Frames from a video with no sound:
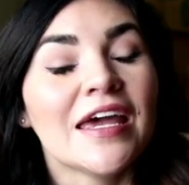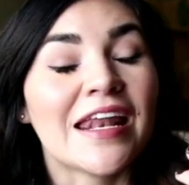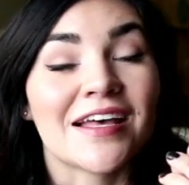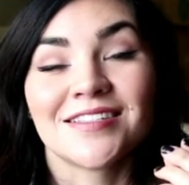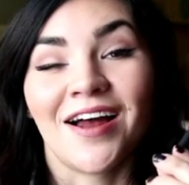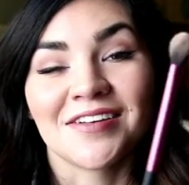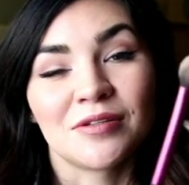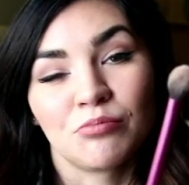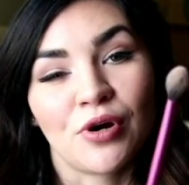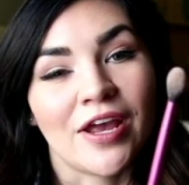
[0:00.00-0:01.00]
It has an
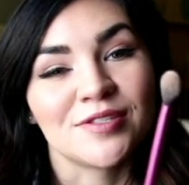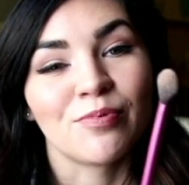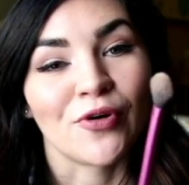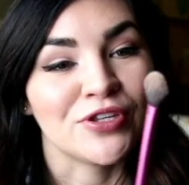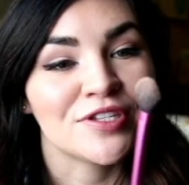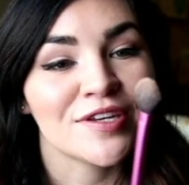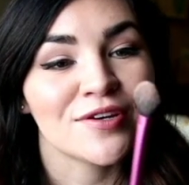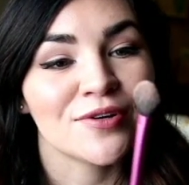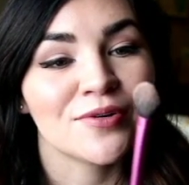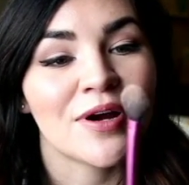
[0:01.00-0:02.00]
awesome price point
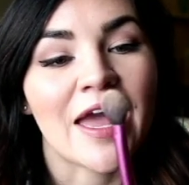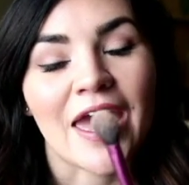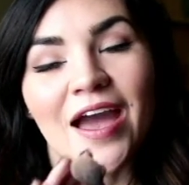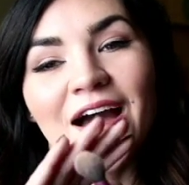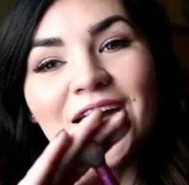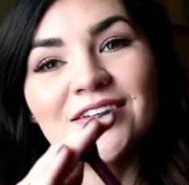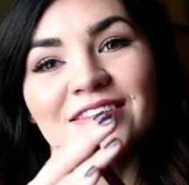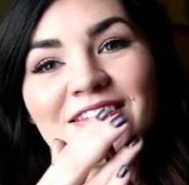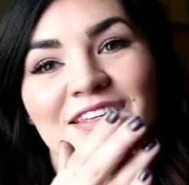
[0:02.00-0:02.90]
too, and the